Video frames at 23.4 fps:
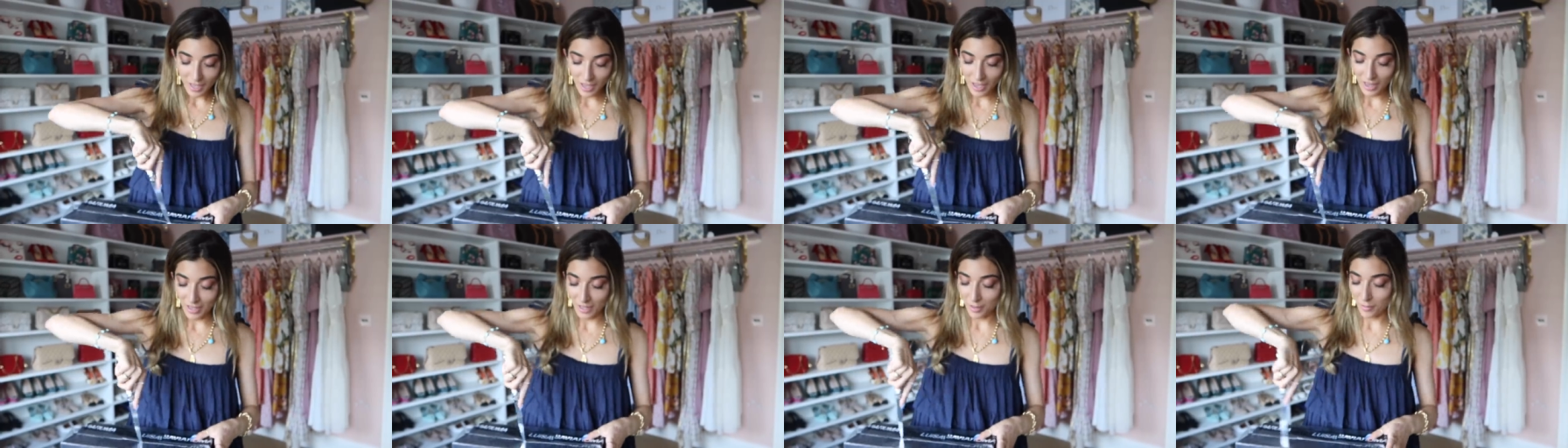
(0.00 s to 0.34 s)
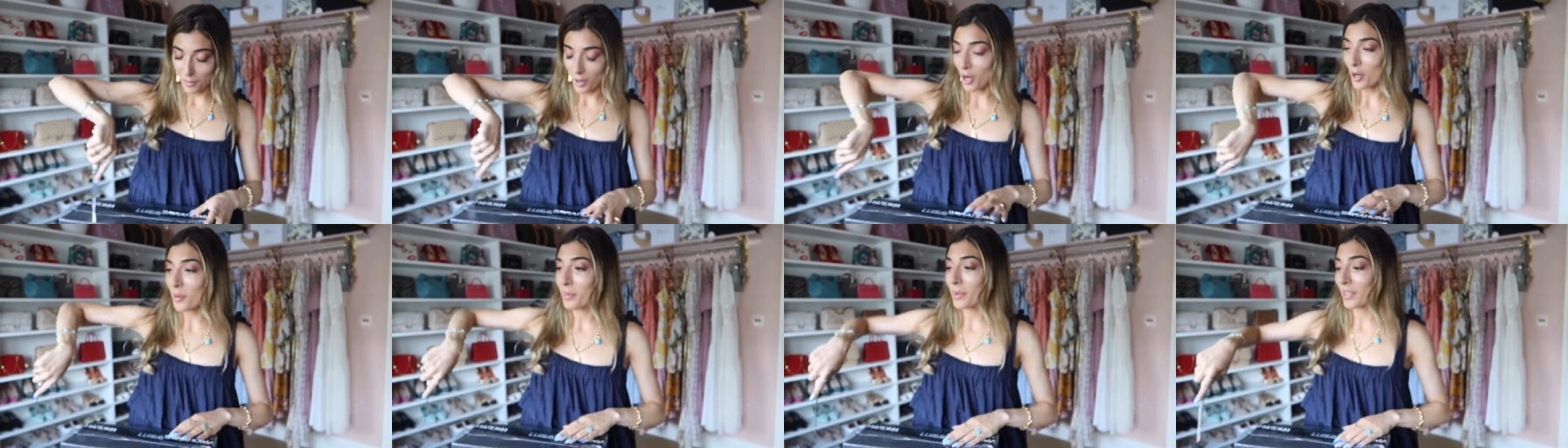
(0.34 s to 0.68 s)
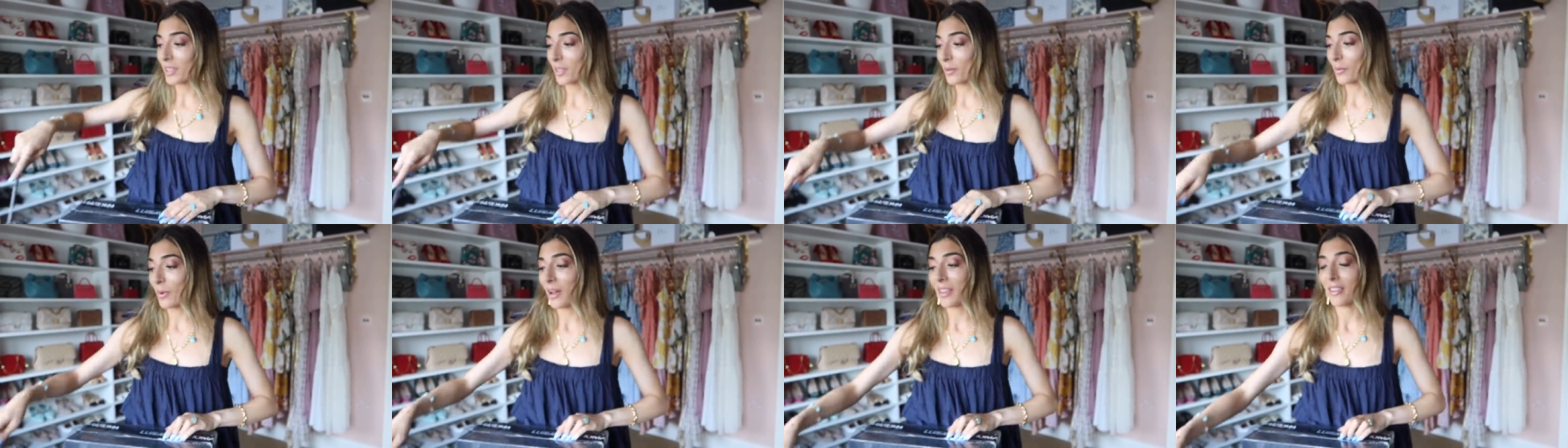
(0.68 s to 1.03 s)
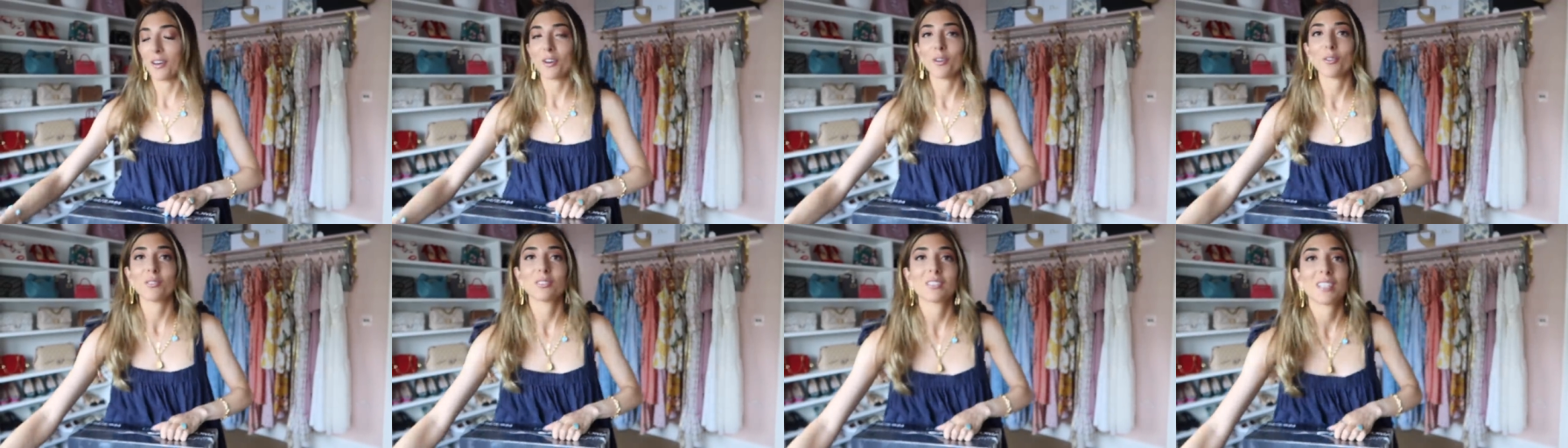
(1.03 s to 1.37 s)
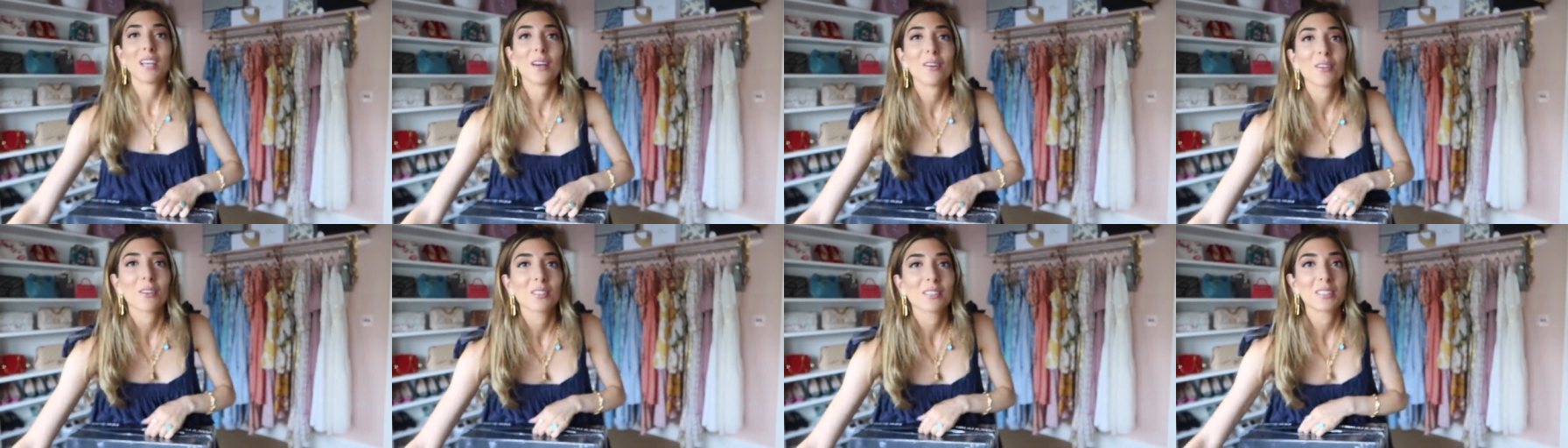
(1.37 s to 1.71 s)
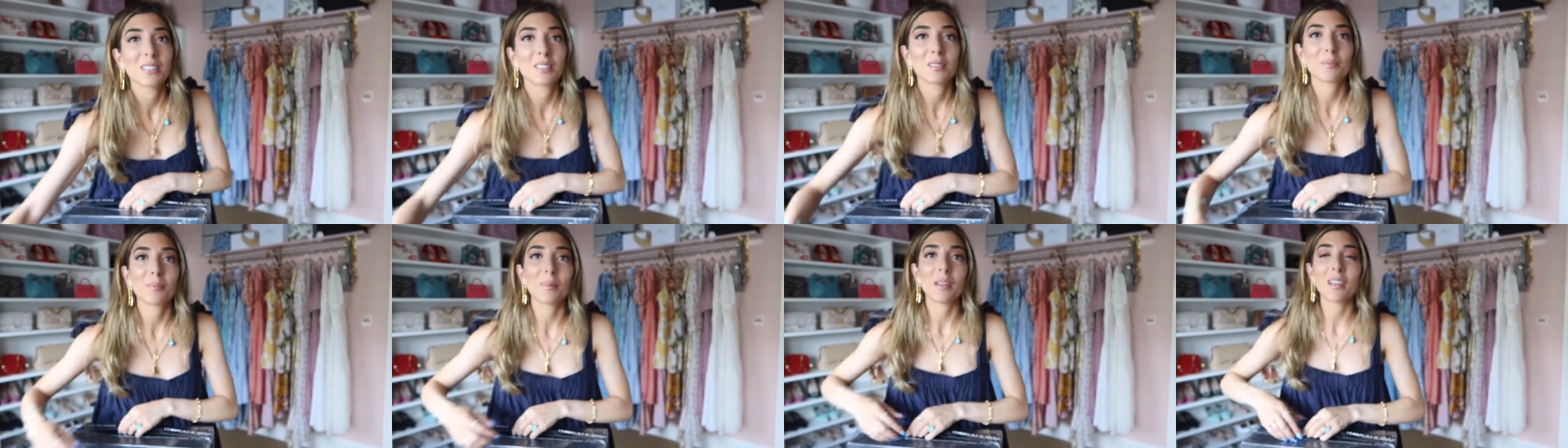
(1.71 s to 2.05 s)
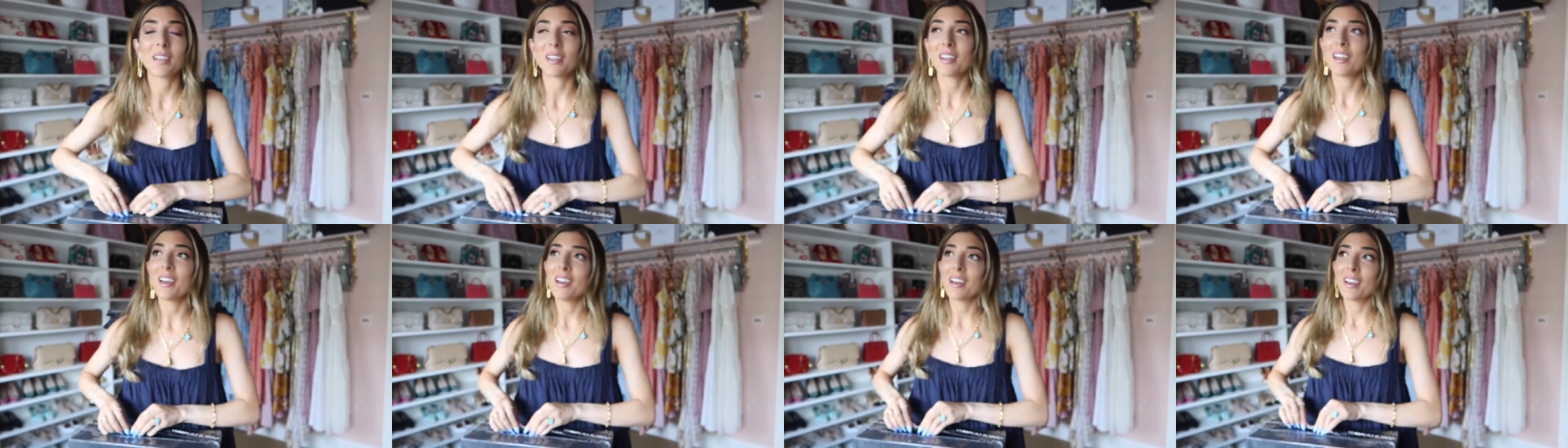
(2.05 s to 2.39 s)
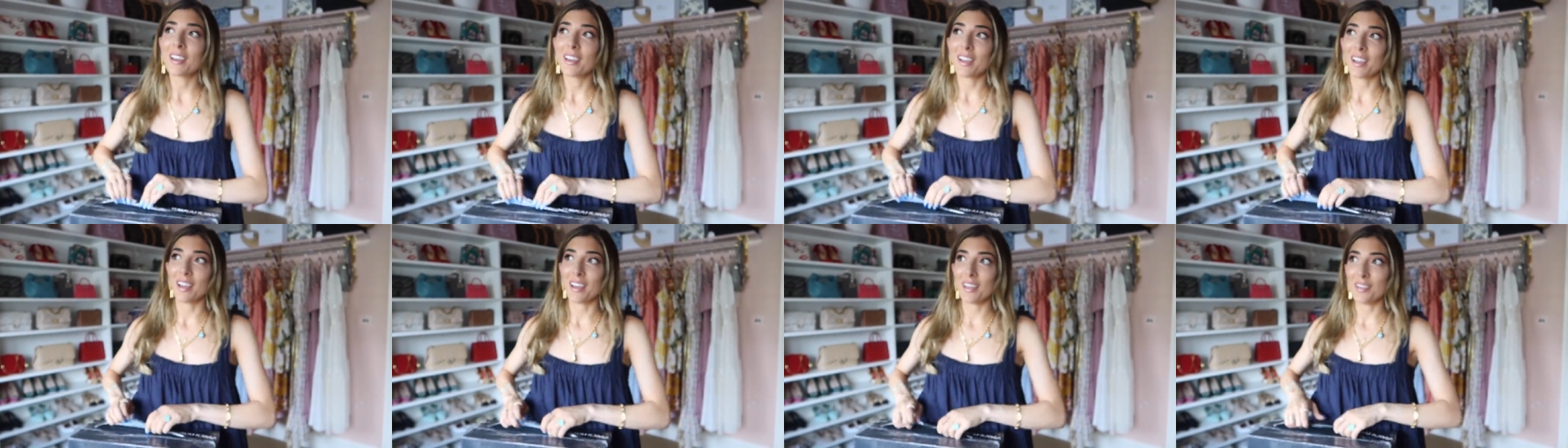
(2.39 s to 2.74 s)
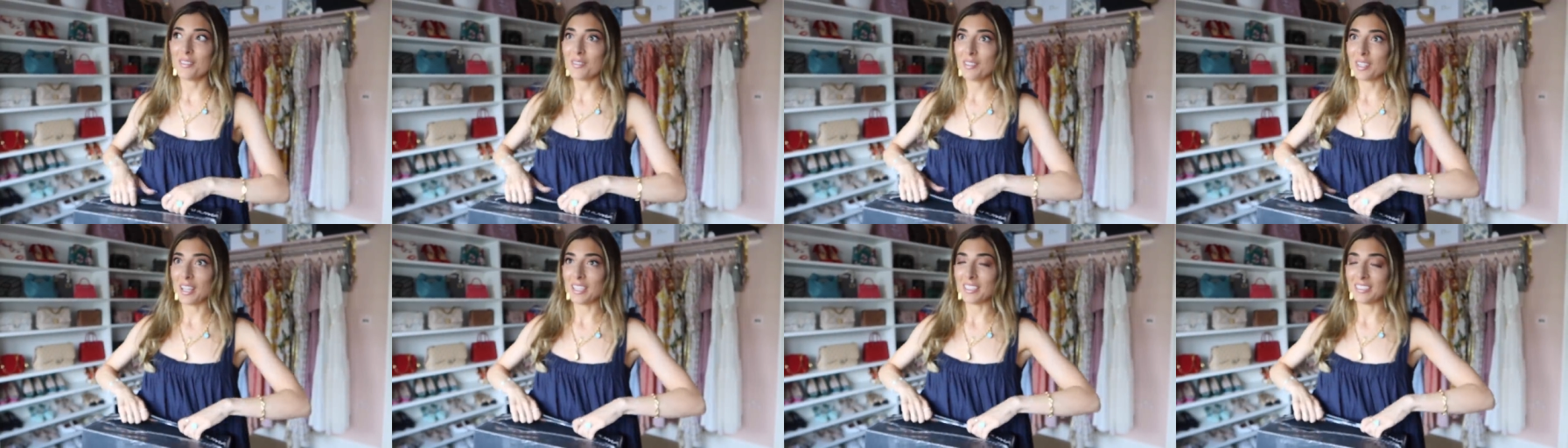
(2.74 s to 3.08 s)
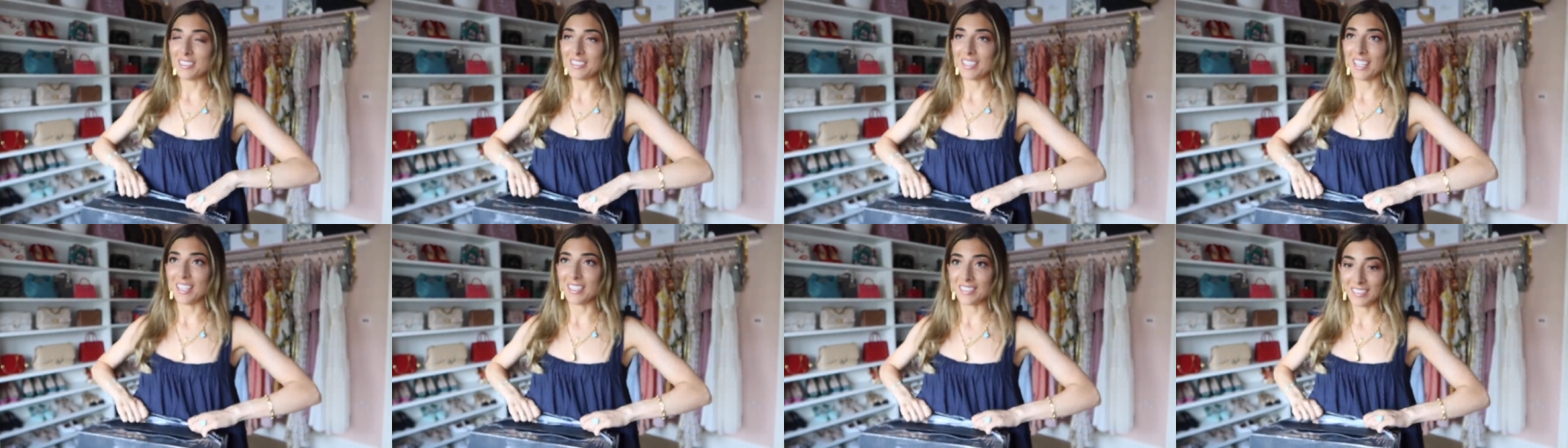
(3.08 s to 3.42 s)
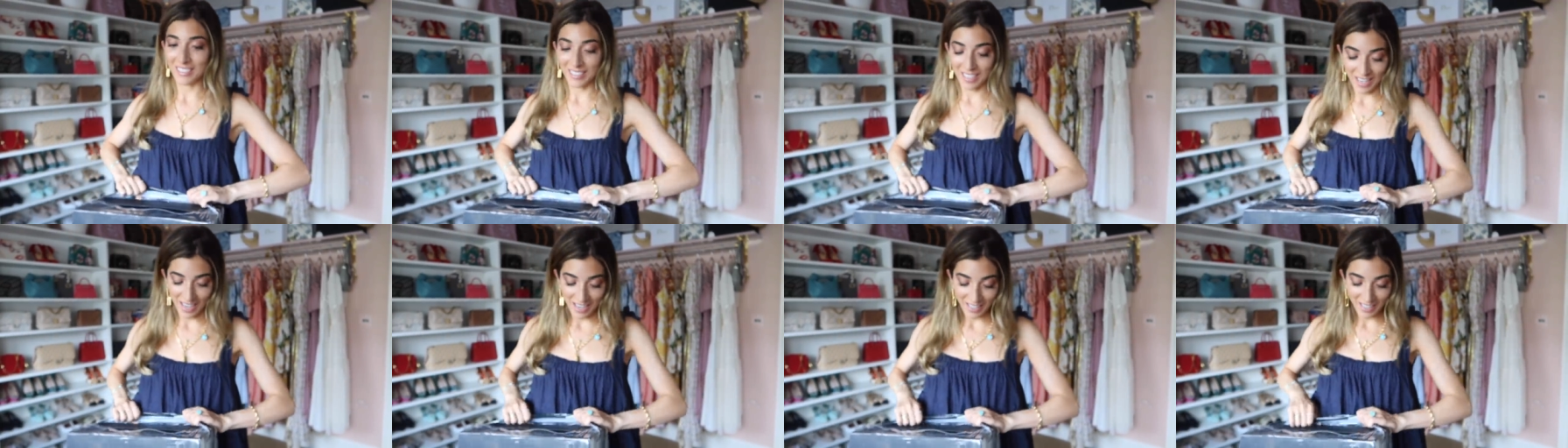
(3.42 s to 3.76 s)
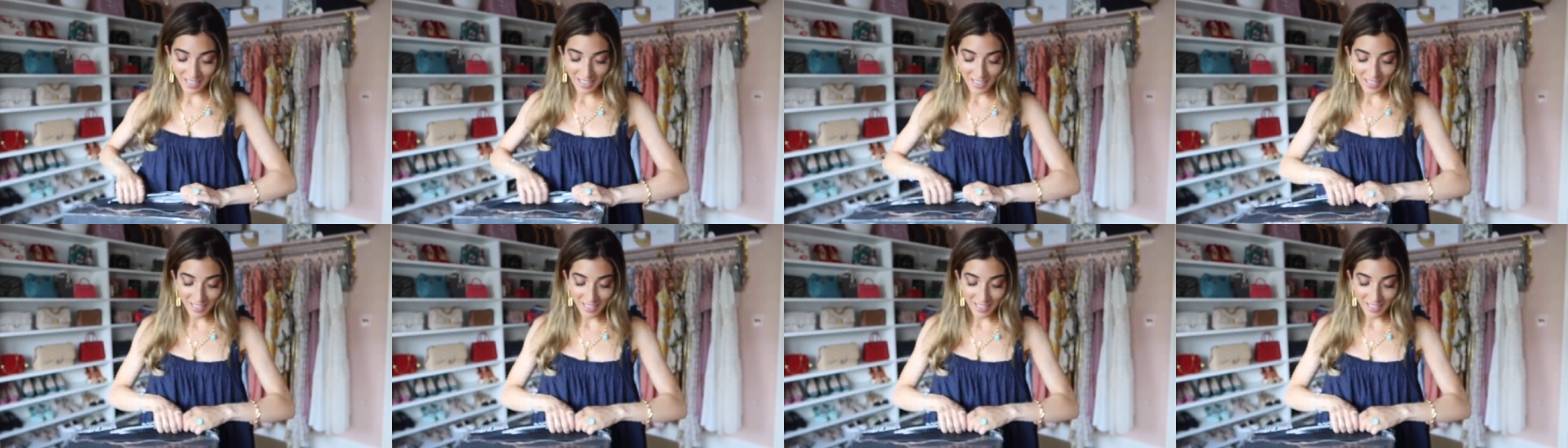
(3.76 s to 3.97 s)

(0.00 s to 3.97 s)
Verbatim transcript: and I'm hoping the weather holds out because it's been kind of a nice day today.